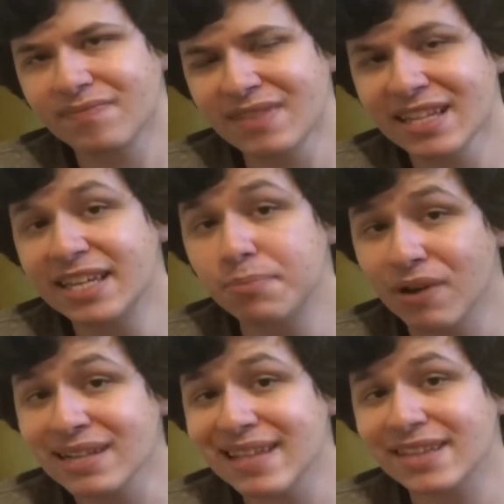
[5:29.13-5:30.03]
he
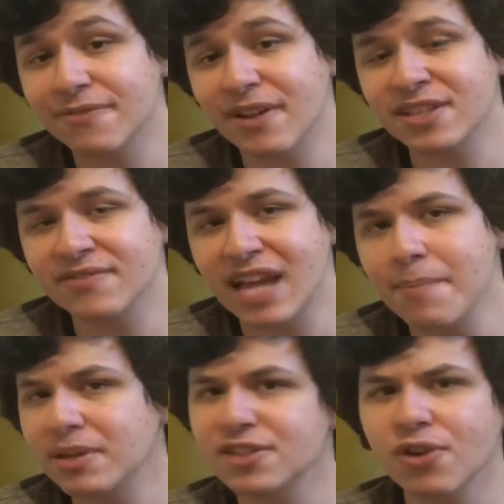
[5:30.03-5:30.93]
brings that defensive
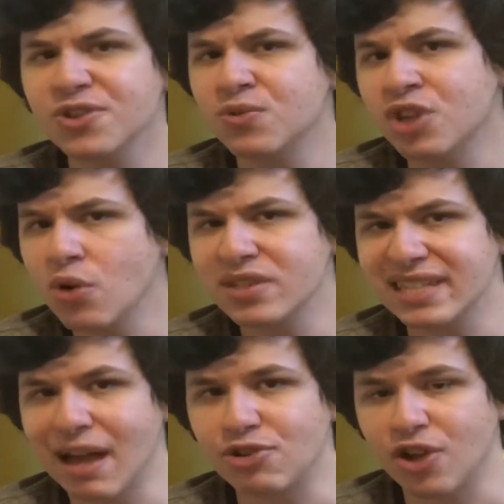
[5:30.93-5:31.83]
game, but he's also no
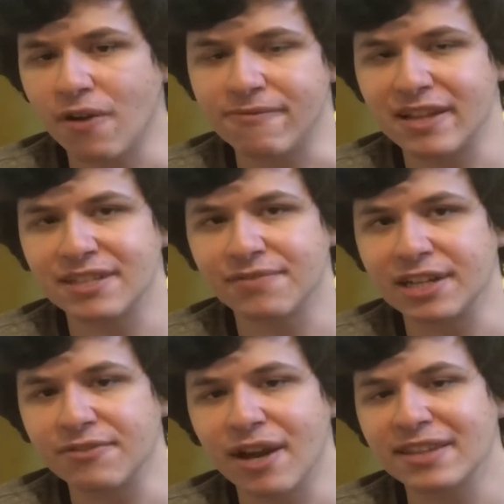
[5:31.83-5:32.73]
slouch
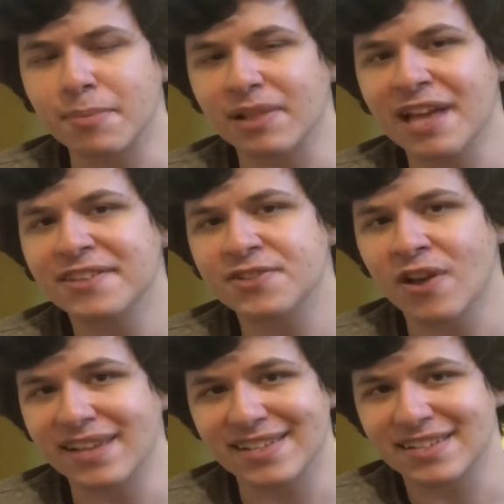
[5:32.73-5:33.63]
offensively, right? The play does
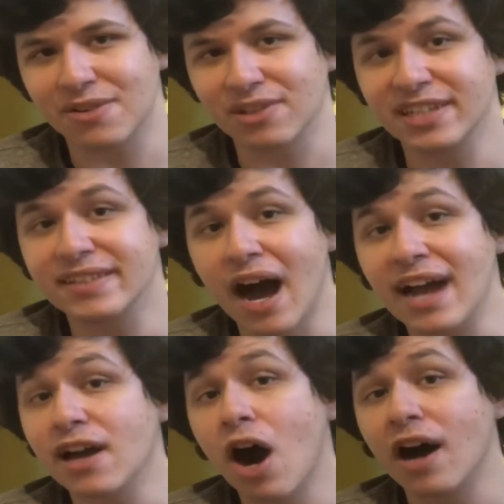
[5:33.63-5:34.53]
not necessarily
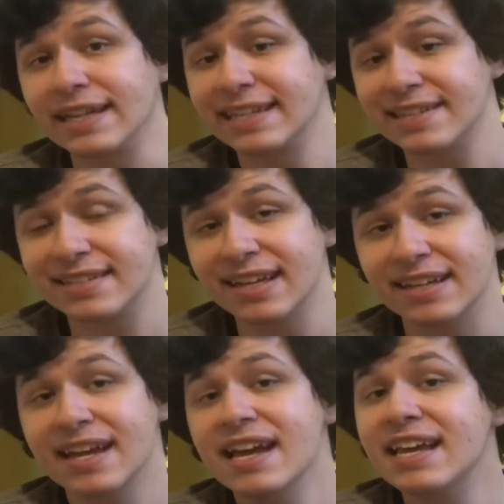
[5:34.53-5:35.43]
die on his
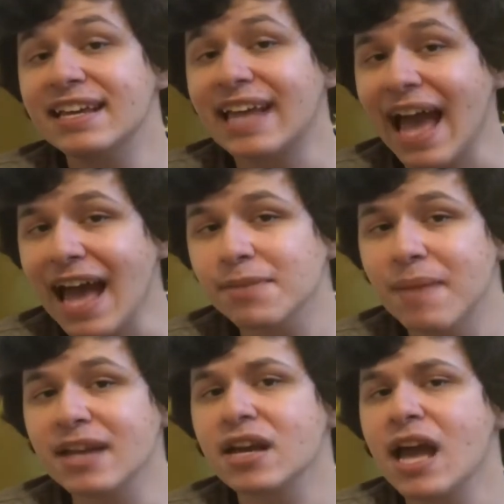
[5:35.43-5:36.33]
stick. He can
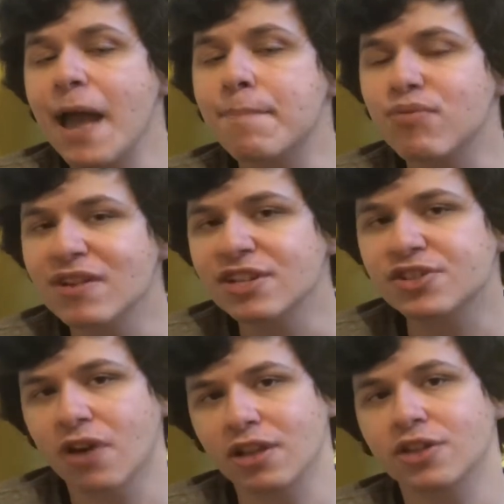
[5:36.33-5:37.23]
make a pretty
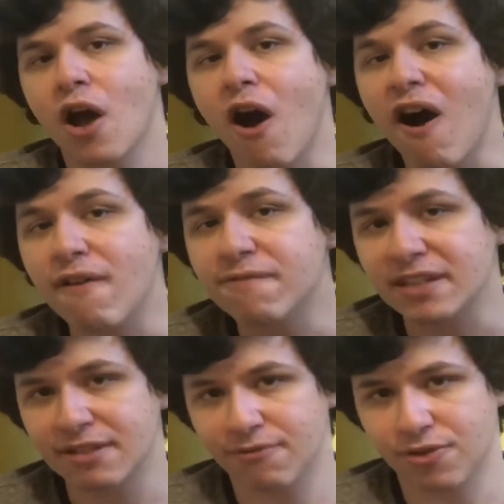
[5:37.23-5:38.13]
solid
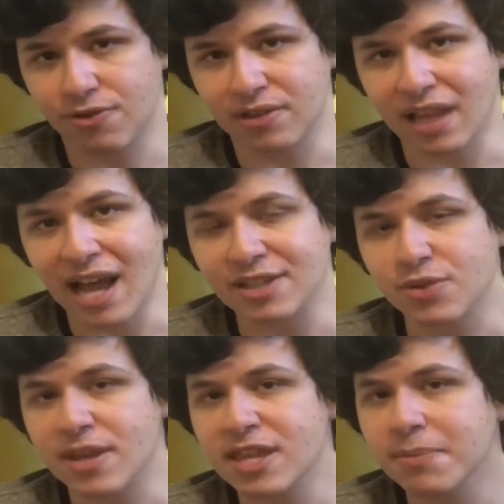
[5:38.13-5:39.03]
offensive third line.
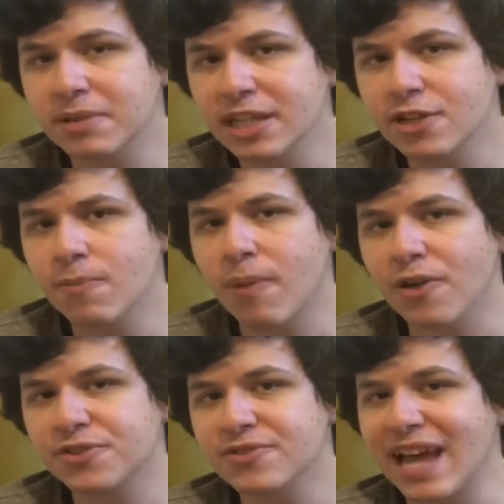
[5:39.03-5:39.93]
So I think Bonino,
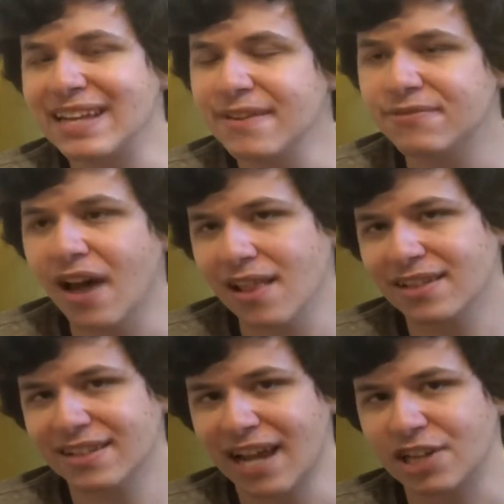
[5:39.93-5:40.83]
Balcers, and if
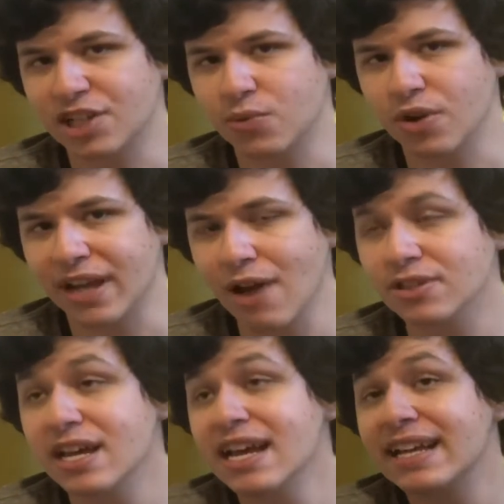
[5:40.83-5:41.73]
Dahlen can actually work
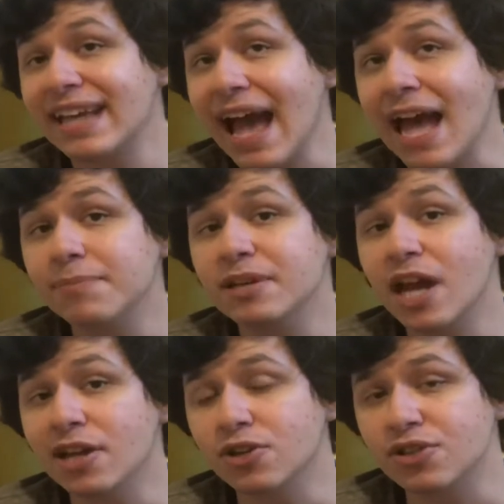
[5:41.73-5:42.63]
out, can be
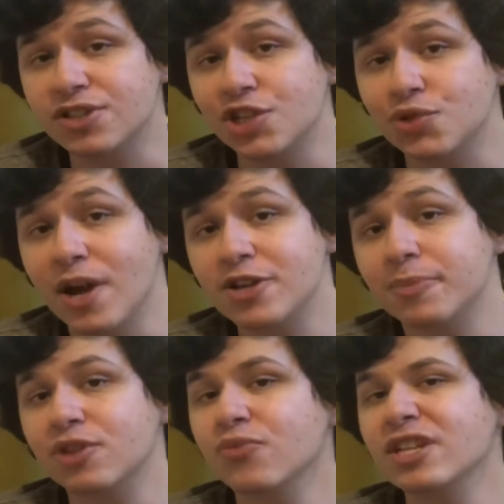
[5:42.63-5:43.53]
a good situation.
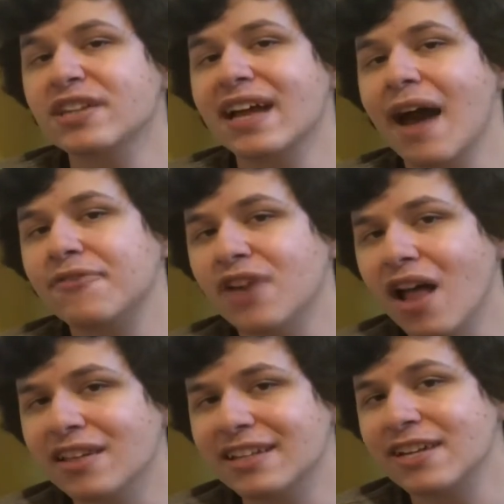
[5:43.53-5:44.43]
But the reason I have
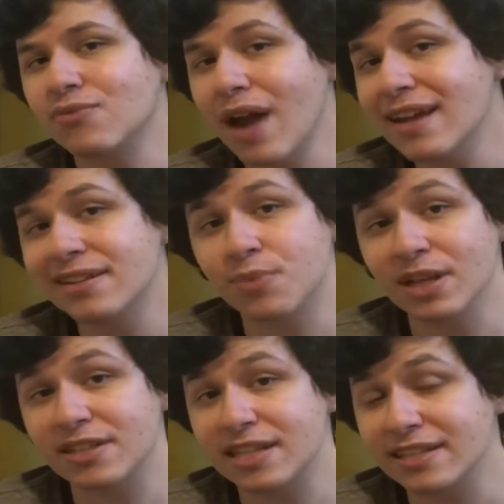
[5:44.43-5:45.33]
Dahlen in red, as
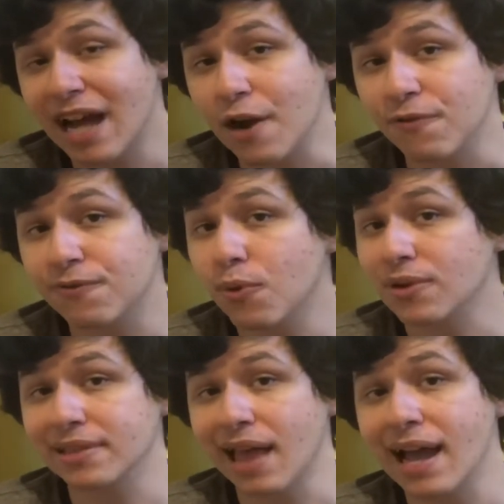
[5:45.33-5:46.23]
well as the entire
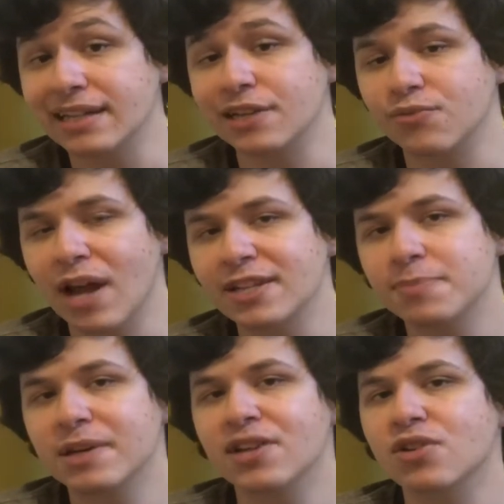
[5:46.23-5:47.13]
fourth line in red, is
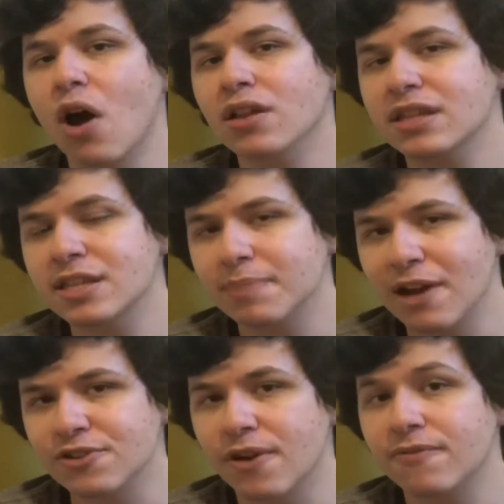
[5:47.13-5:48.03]
because all of these
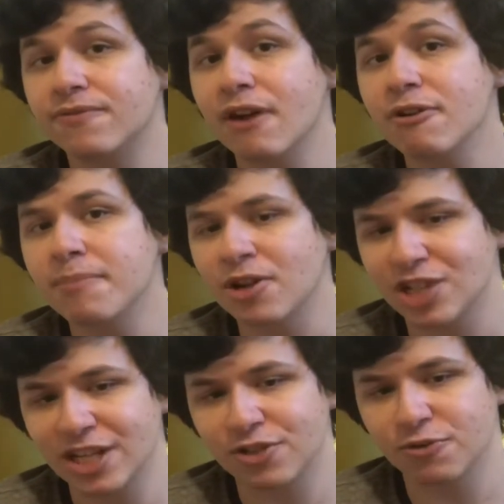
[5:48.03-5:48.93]
players are very much
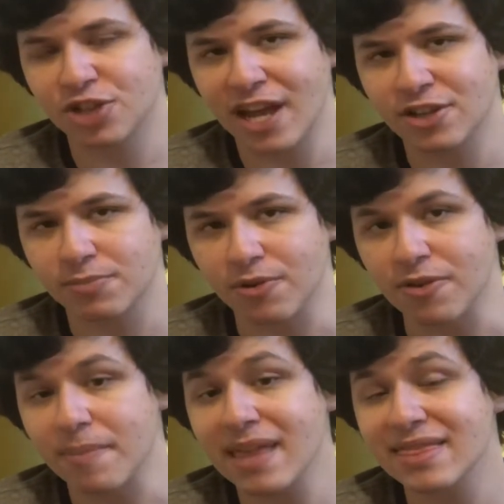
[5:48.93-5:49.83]
interchangeable.
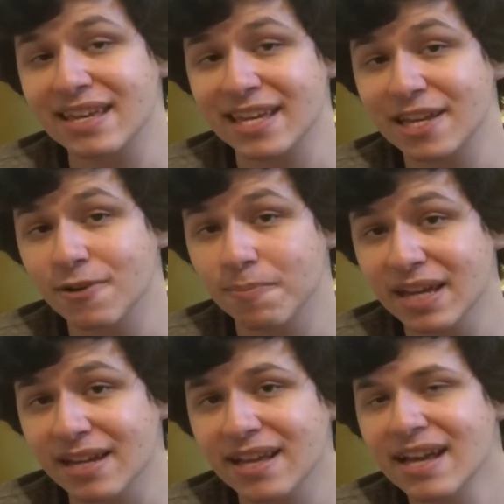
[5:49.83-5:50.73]
The main thing here being